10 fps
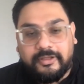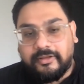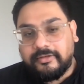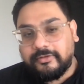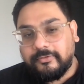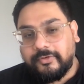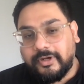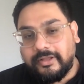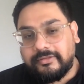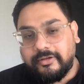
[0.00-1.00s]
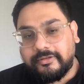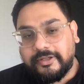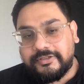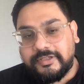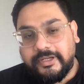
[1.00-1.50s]
So for us,
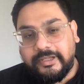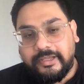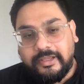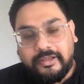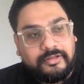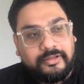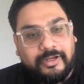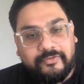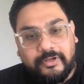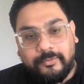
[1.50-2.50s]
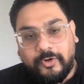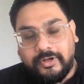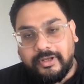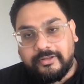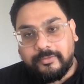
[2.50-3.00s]
essentially, the revenue
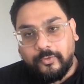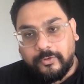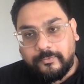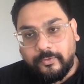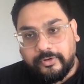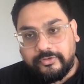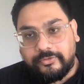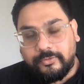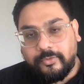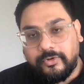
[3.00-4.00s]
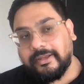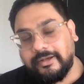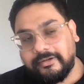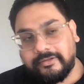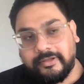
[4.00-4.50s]
model is more focused towards,
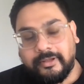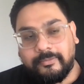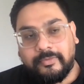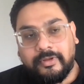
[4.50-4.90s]
let's say,